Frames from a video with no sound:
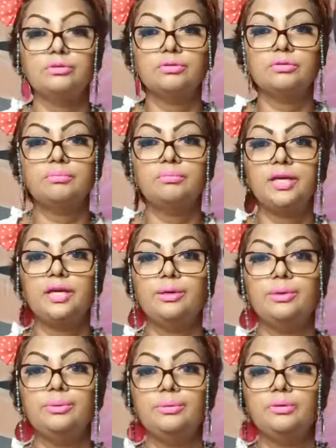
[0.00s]
making
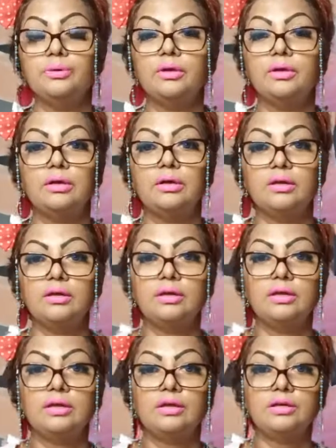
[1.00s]
you
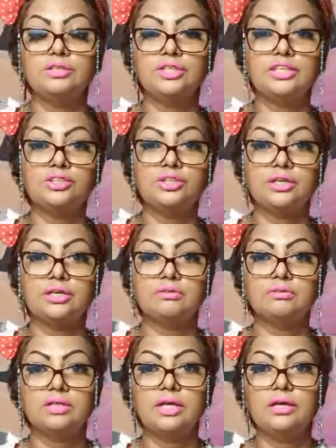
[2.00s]
a gesture,
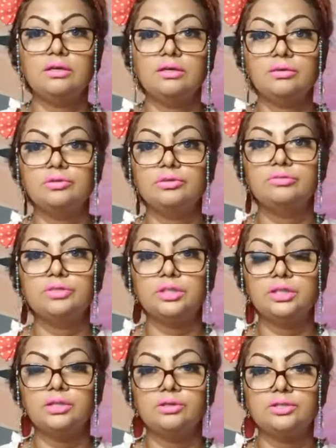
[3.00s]
yeah, to
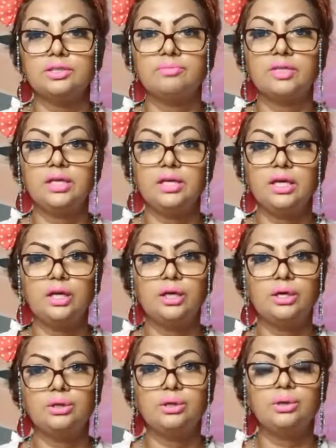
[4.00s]
return or something,
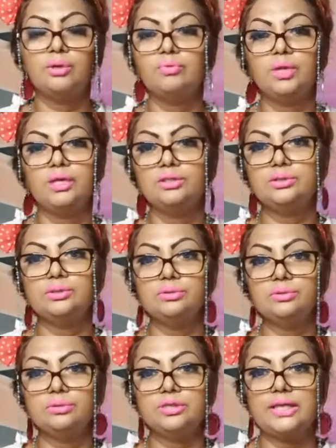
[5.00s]
you're not willing
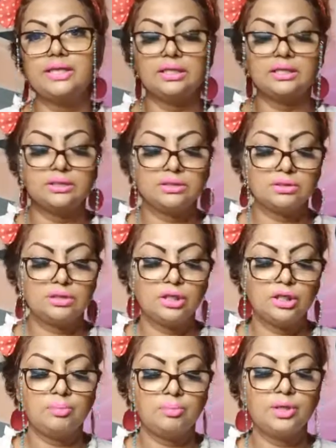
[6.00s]
to take it
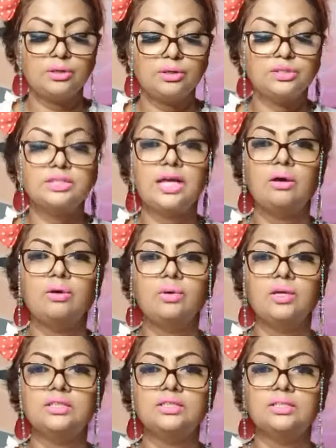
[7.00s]
because now
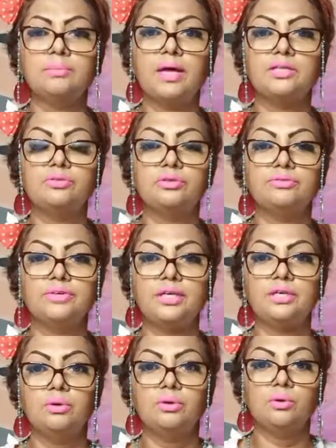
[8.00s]
it's a matter of
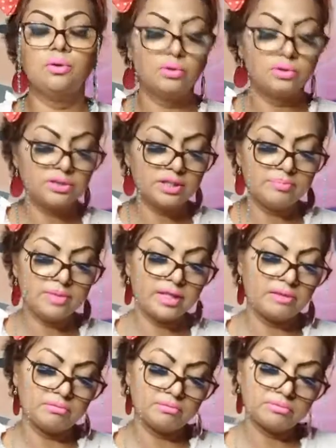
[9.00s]
ego or
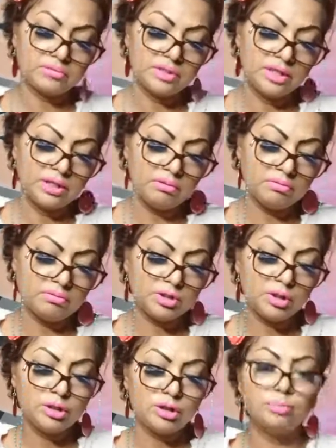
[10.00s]
something, yeah,
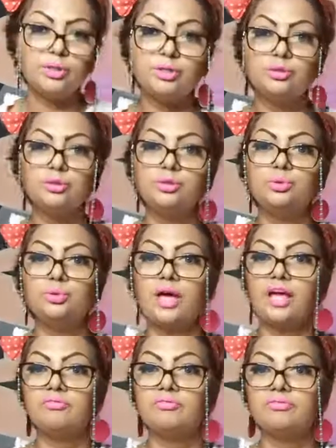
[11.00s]
because you have